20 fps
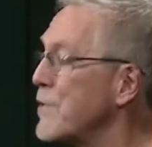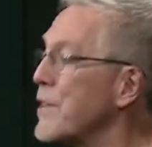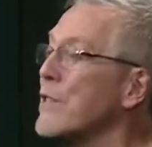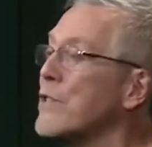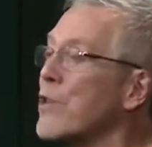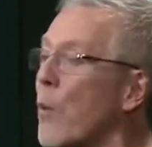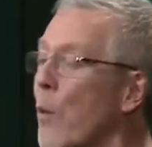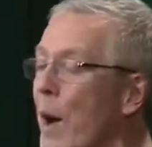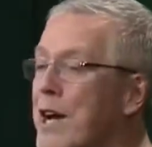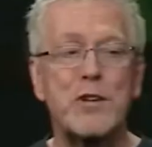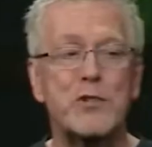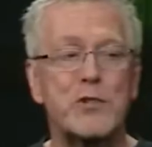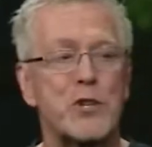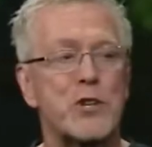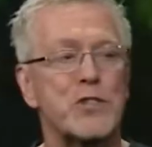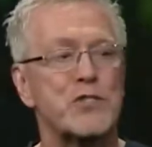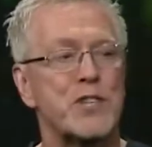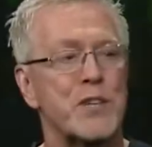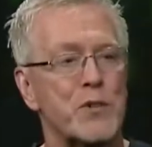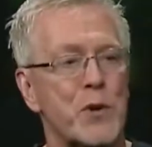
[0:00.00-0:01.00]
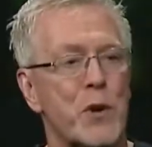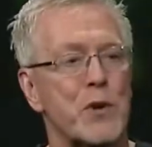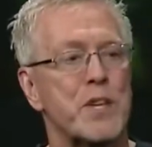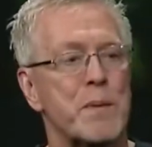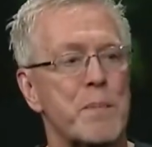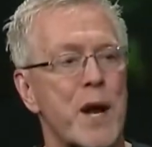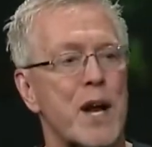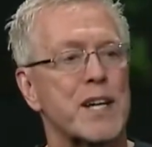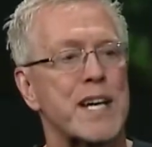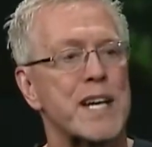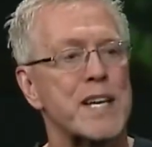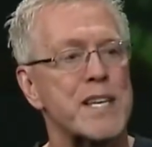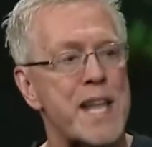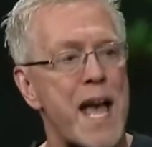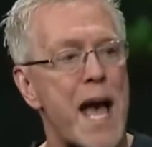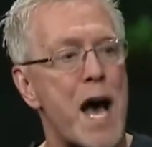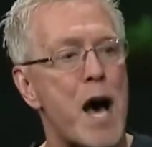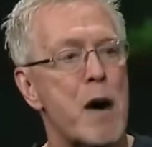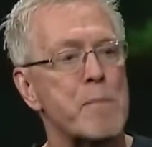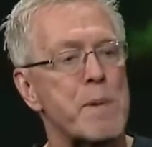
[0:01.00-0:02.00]
is that the white church in North
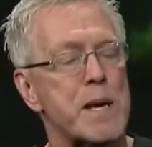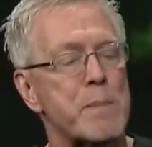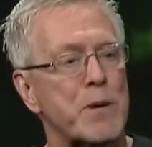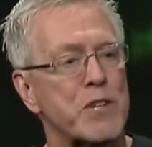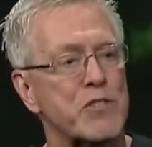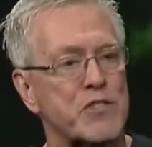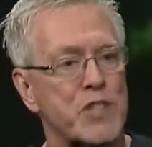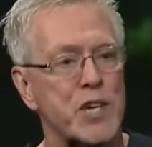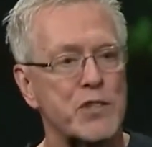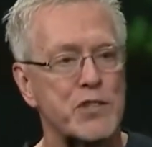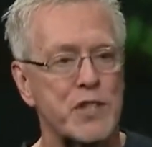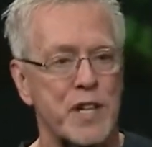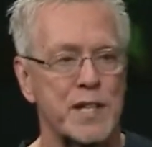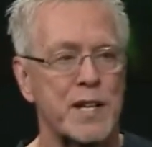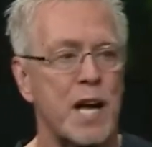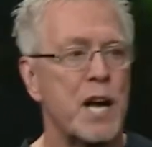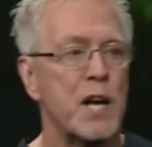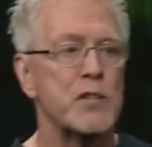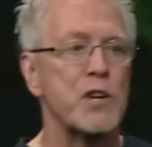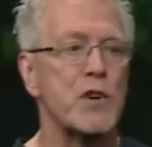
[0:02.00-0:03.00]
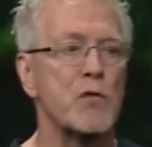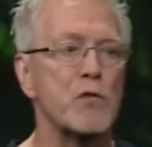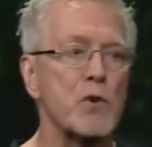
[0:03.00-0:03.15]
America now be positioned